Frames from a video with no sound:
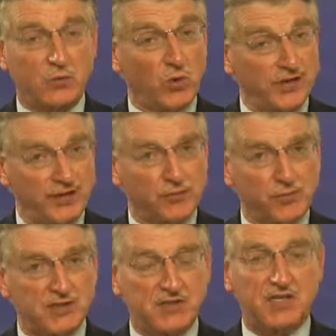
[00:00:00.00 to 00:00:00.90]
One
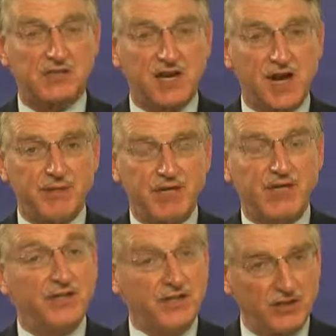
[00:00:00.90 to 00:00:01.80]
difference this time
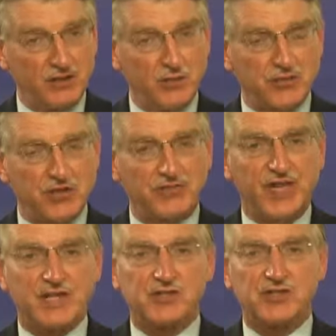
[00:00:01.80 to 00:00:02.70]
the inclusion of
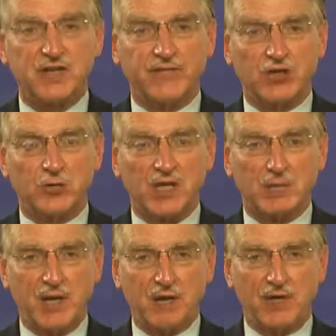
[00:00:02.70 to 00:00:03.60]
Texas Governor Rick
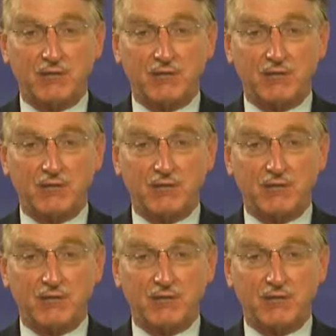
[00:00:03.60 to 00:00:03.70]
Perry,